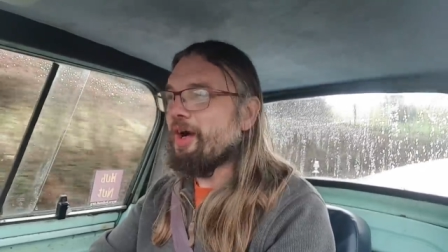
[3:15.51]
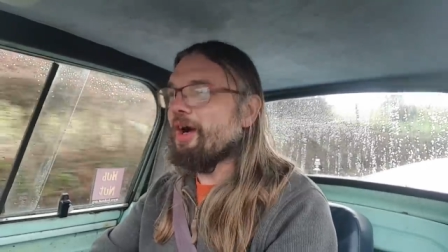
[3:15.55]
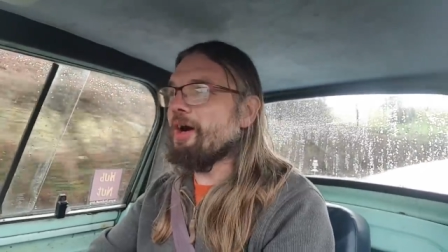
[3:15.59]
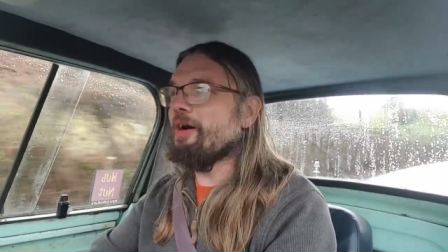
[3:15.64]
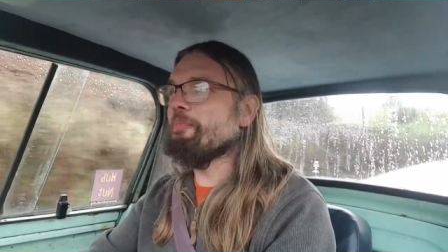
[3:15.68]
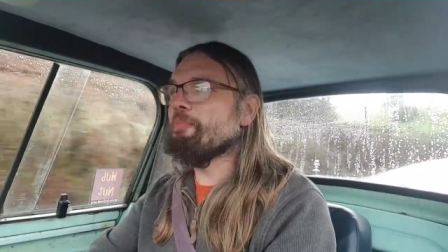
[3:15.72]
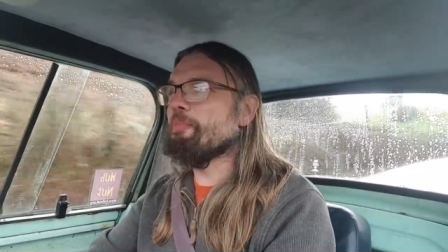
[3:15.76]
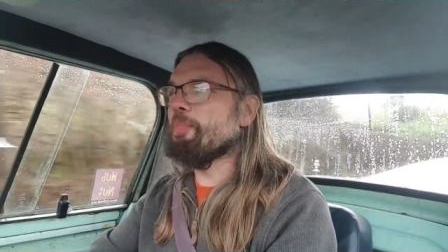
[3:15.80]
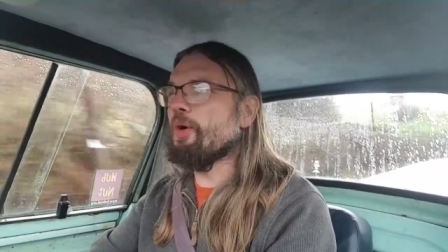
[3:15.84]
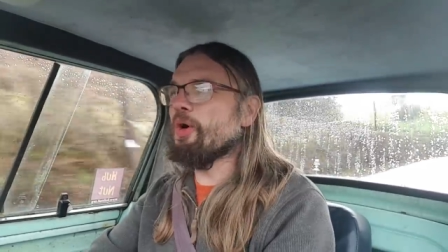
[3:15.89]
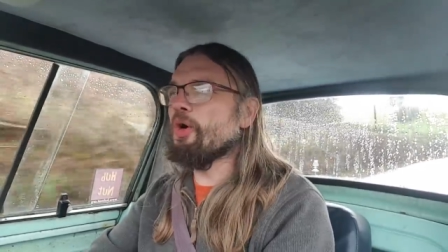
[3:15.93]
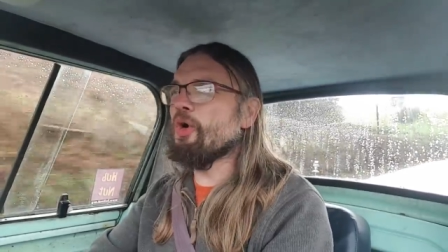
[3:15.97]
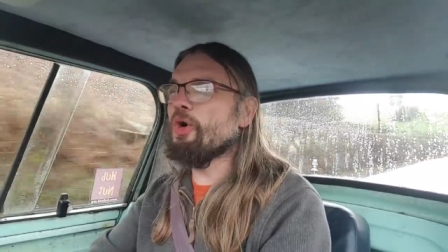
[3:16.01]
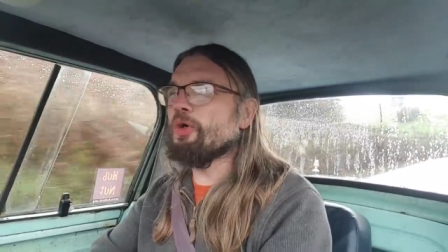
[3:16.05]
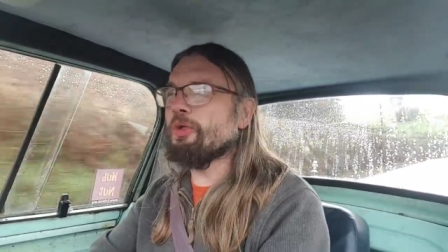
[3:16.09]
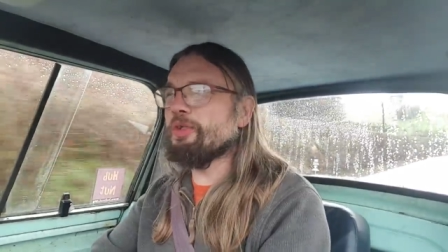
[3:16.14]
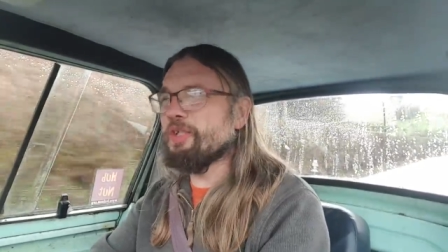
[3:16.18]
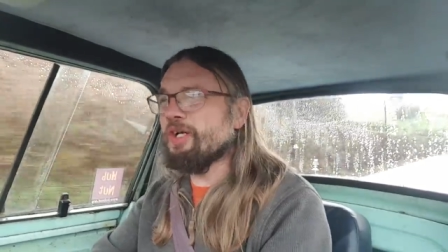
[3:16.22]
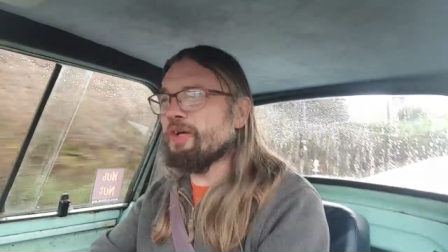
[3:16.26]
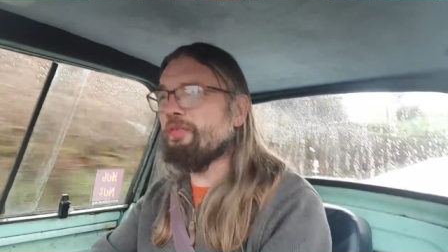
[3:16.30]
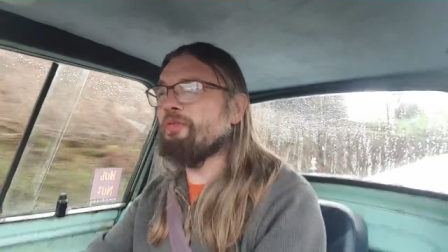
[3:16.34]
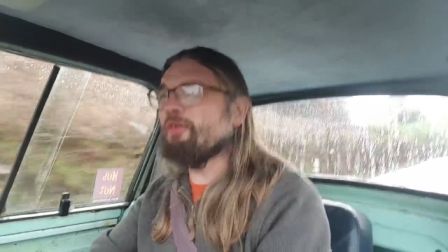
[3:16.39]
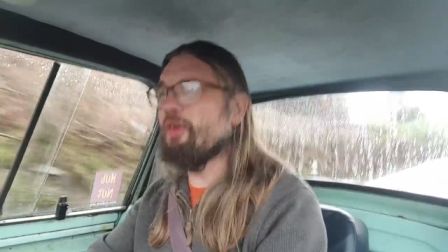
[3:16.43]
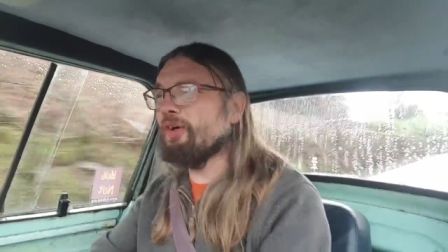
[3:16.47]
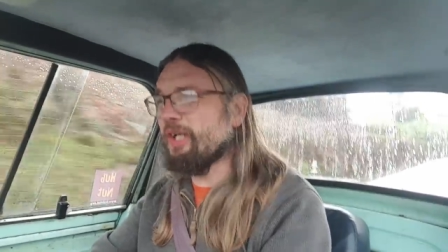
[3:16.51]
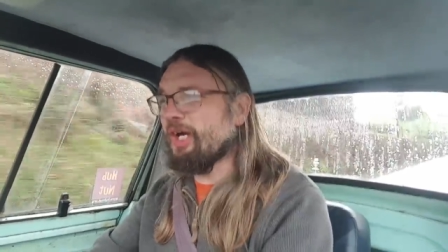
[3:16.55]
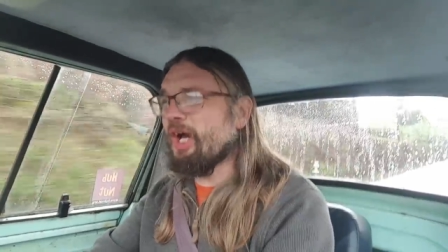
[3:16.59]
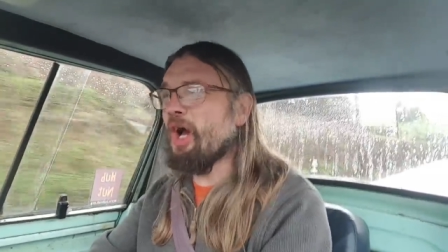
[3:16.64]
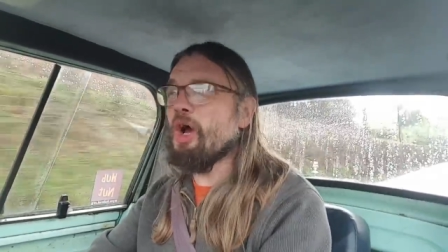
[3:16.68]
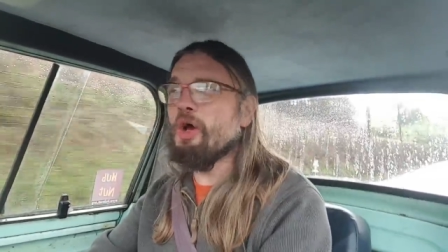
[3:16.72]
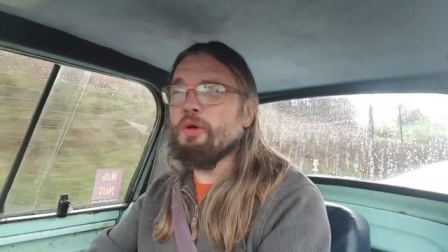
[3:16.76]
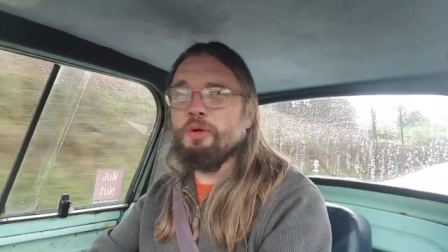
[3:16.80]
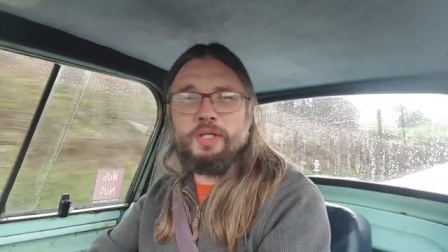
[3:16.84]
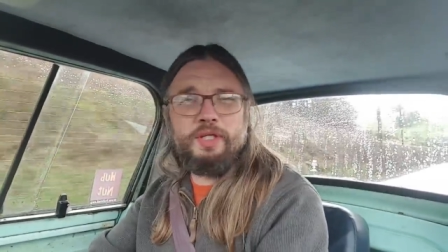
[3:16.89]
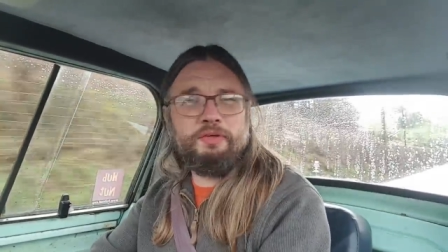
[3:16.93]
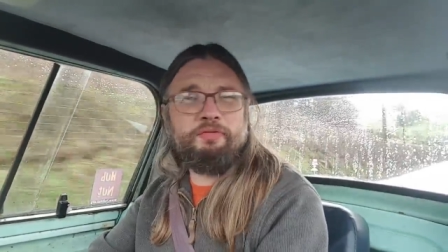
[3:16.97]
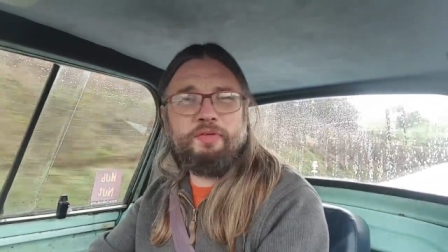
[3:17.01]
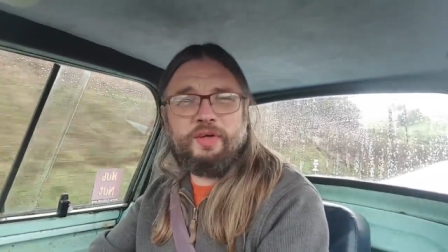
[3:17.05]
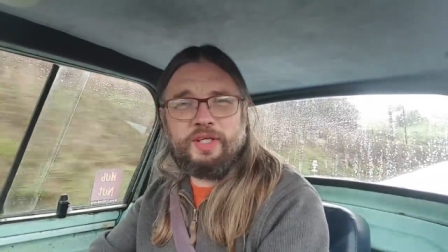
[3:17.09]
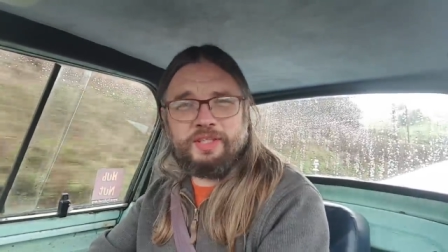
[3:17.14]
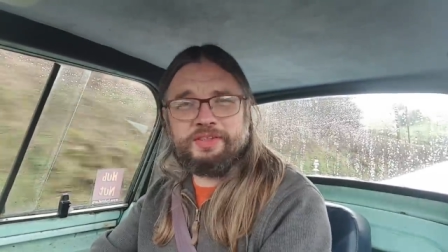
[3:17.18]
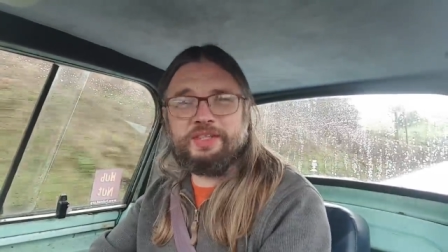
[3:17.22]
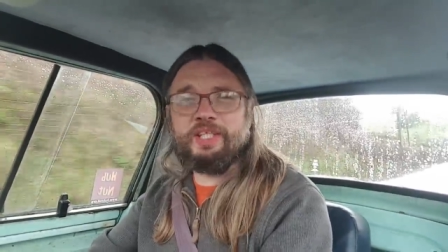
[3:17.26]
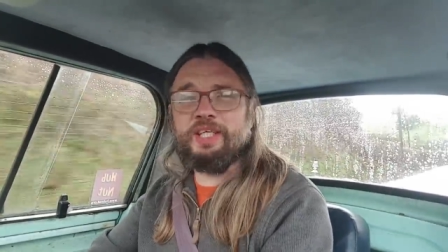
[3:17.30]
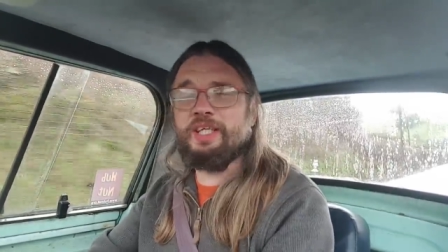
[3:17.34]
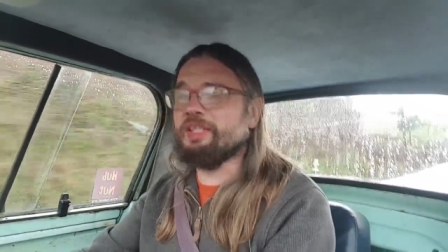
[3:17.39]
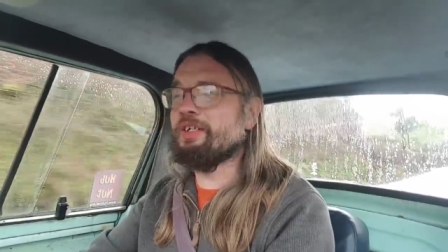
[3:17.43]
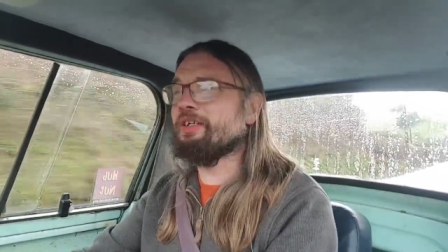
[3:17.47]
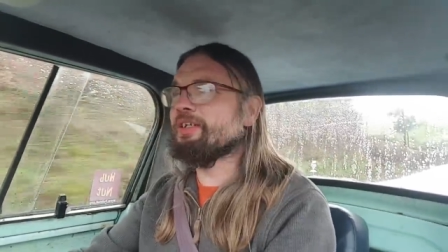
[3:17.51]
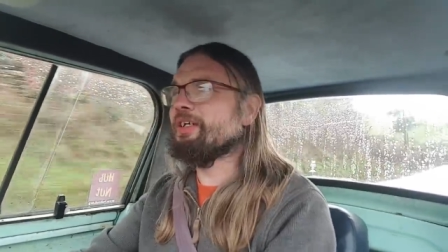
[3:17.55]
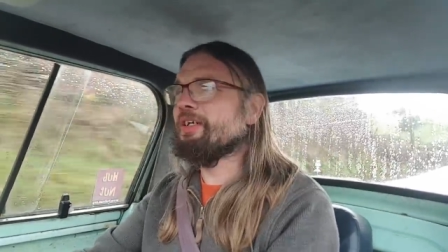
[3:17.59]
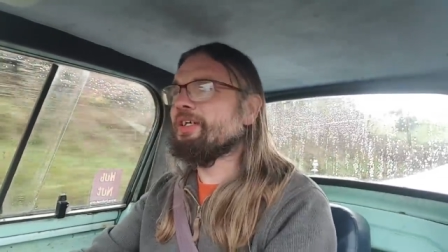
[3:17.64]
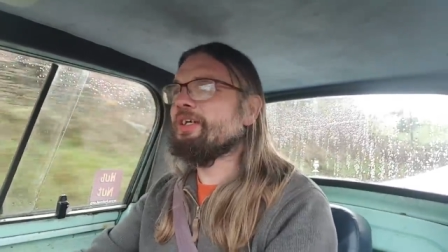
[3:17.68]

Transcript: on board and I thought it only fitting